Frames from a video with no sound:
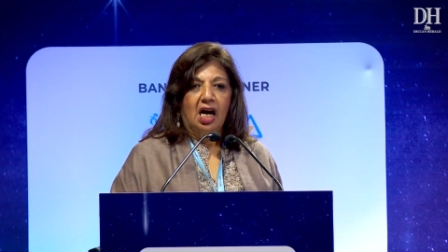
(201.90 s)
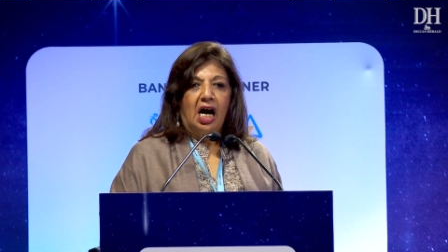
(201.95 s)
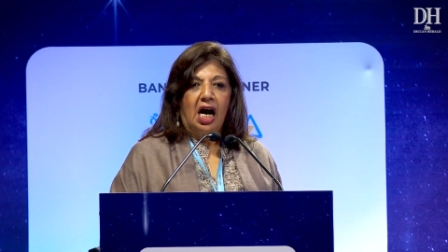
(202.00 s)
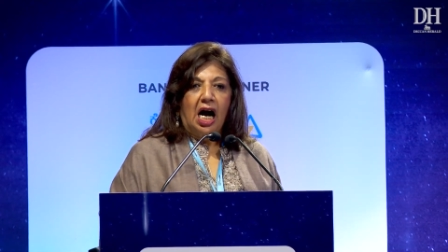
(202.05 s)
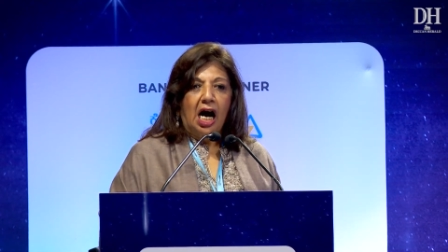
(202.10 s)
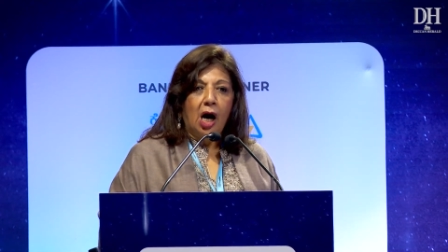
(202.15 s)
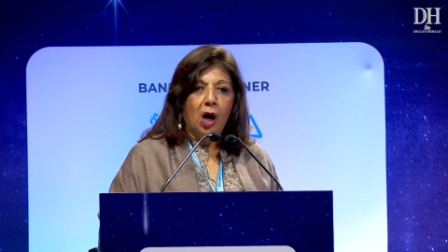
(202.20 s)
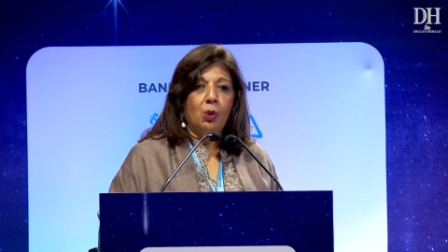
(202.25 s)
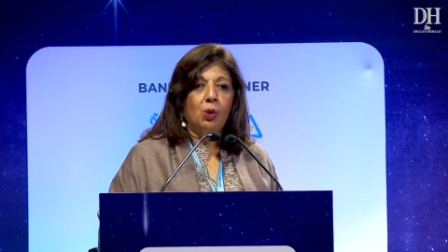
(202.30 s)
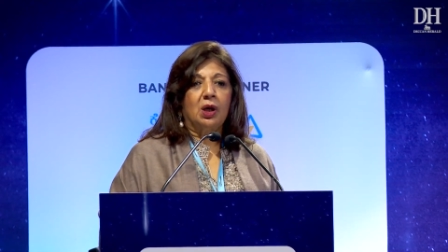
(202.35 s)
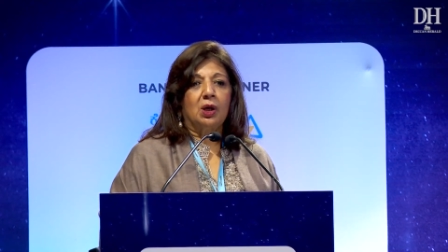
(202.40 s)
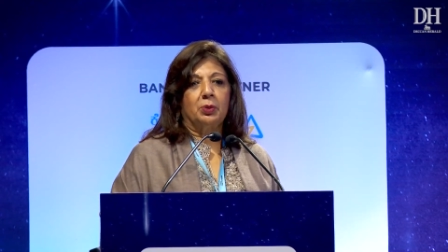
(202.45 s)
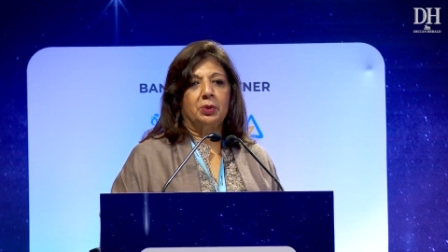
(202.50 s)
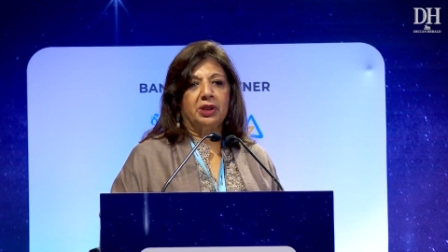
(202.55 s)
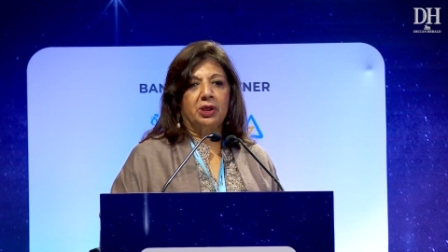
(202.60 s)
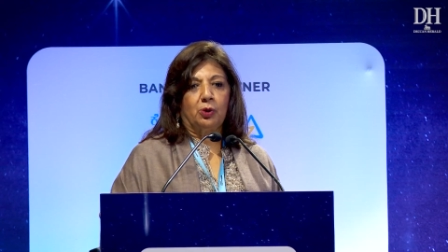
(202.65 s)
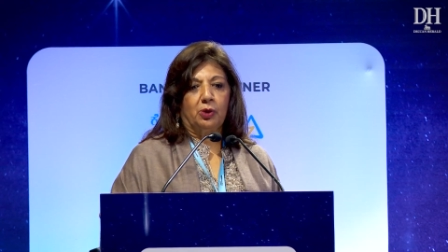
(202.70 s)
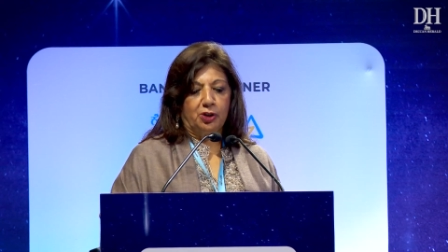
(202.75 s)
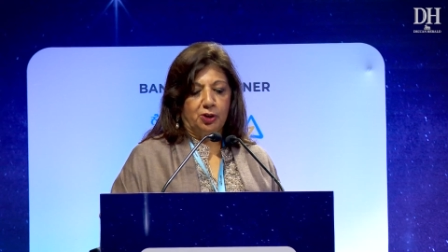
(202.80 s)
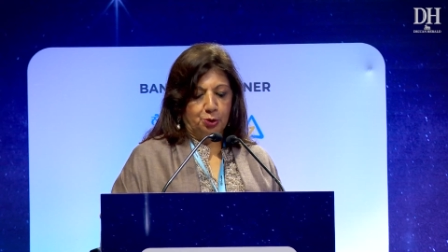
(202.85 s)
How are we
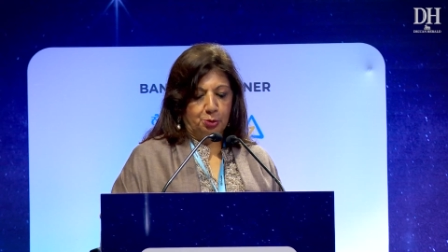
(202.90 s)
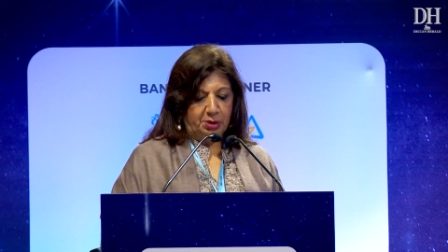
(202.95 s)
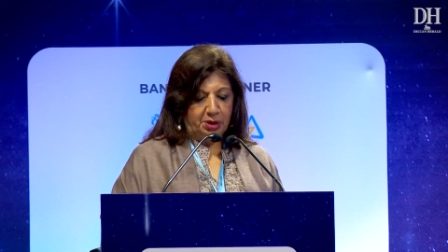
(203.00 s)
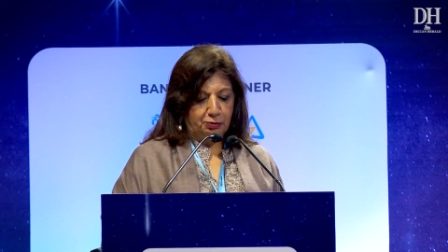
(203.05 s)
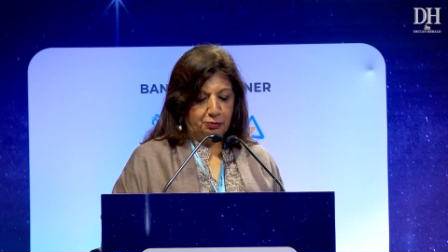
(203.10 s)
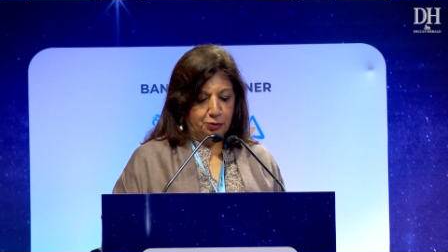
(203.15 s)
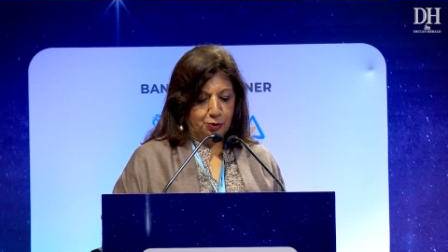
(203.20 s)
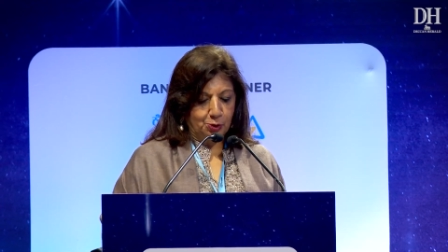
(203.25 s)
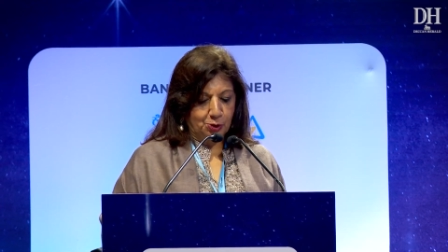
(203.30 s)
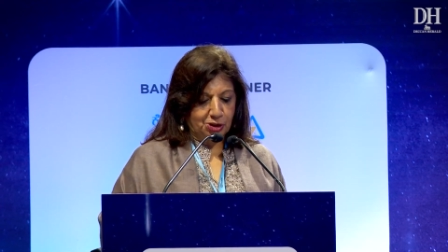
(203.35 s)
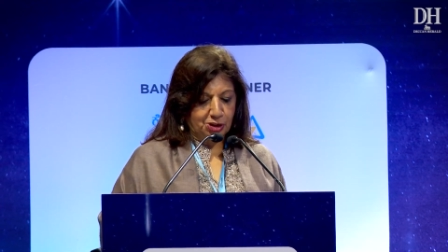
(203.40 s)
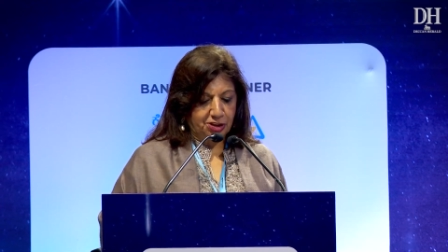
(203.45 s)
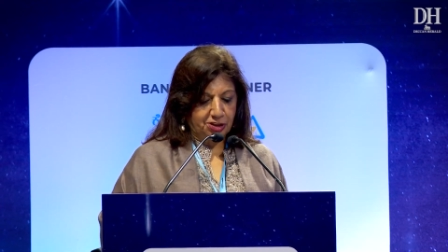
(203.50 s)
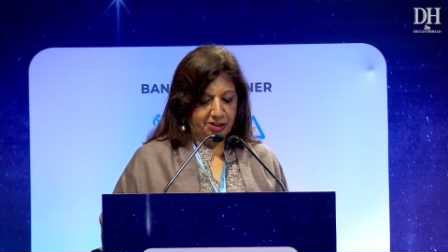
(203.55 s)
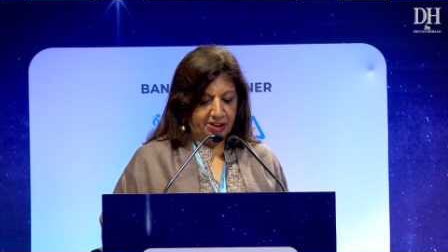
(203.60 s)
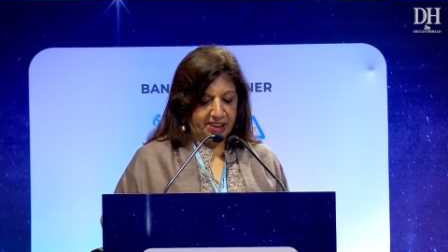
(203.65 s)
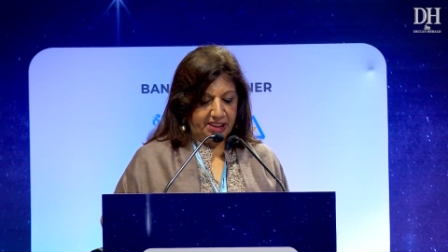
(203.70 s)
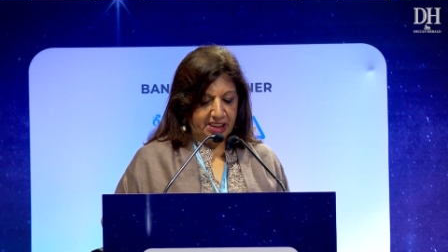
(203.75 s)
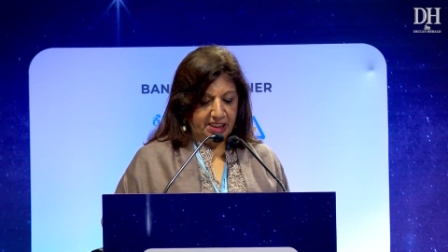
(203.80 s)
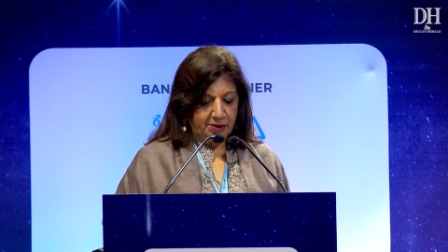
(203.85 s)
going to be future
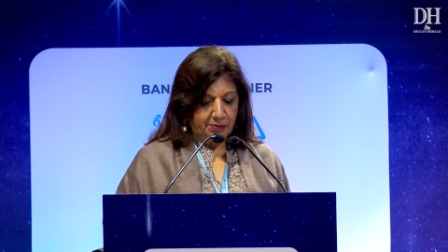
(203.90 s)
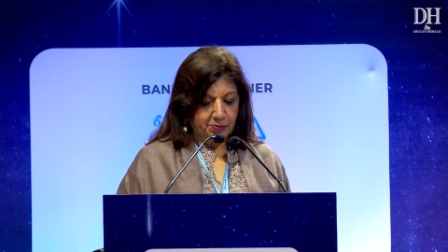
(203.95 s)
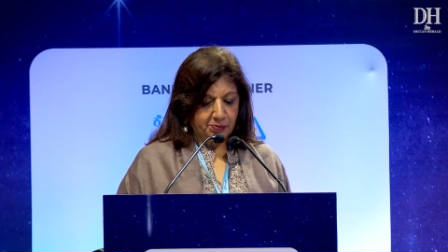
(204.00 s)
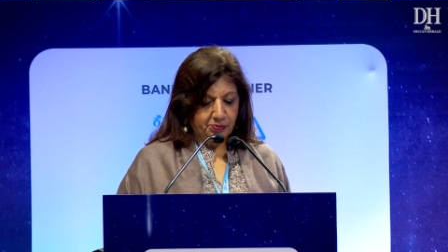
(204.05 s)
ready?